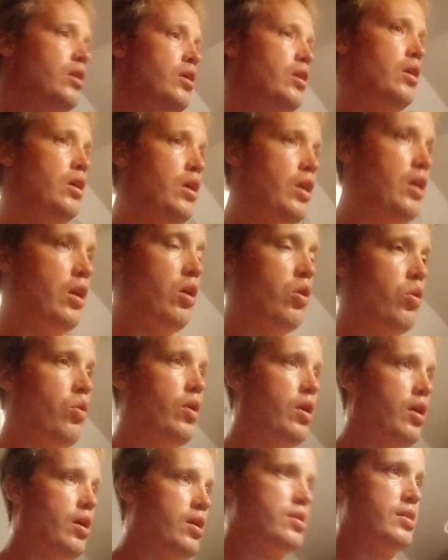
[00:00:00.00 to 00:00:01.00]
you
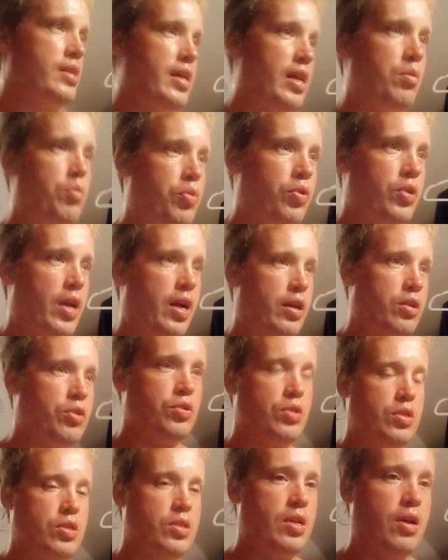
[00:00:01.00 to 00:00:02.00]
know, skin protectors
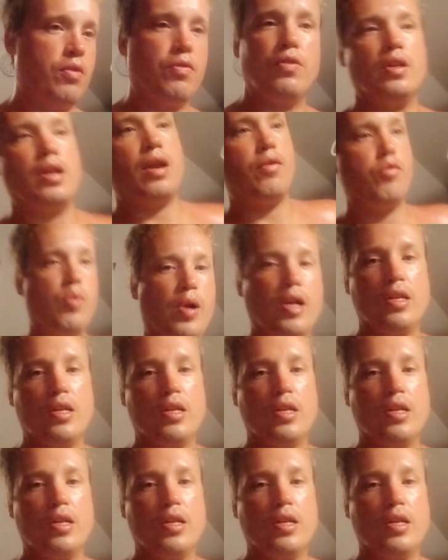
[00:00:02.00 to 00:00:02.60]
and stuff, and then everybody